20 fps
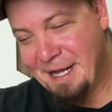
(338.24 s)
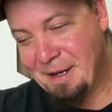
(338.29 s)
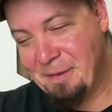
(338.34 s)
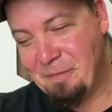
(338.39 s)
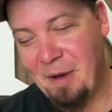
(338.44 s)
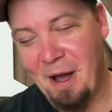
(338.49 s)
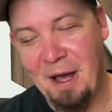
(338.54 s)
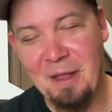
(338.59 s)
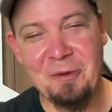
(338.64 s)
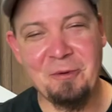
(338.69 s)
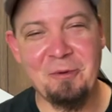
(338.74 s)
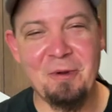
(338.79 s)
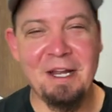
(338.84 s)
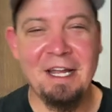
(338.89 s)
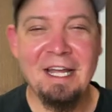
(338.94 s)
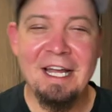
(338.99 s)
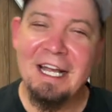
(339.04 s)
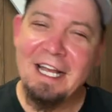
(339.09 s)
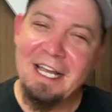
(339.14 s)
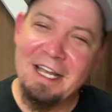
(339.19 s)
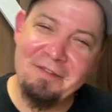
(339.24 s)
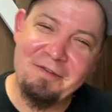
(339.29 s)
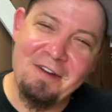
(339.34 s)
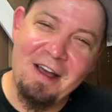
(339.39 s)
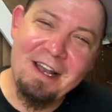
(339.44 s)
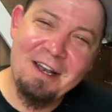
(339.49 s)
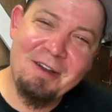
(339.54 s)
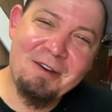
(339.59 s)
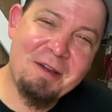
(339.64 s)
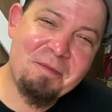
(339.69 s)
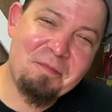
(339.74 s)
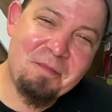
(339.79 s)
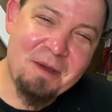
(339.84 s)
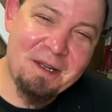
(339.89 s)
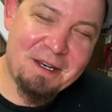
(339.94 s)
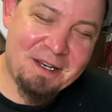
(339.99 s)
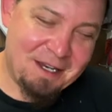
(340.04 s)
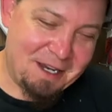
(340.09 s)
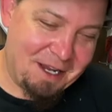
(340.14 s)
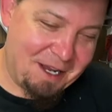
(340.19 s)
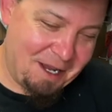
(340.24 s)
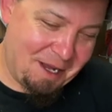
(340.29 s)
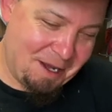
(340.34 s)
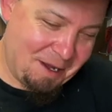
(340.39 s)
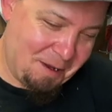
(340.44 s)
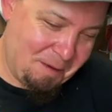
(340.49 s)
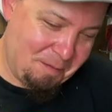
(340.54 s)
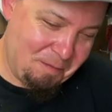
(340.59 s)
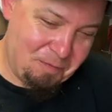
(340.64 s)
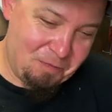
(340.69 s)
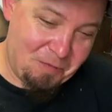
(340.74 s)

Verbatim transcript: By the way, if I look a bit uh,